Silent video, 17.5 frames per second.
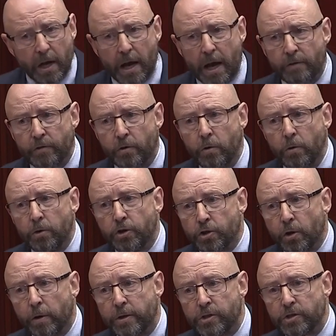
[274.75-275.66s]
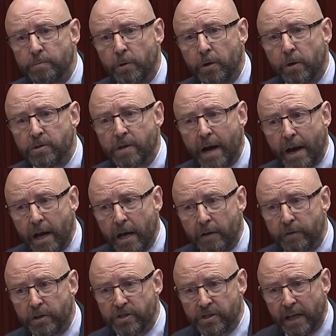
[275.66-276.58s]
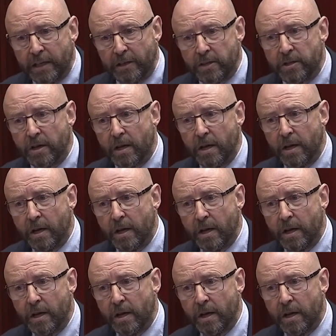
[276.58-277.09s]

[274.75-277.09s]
have no choice, because I have decided,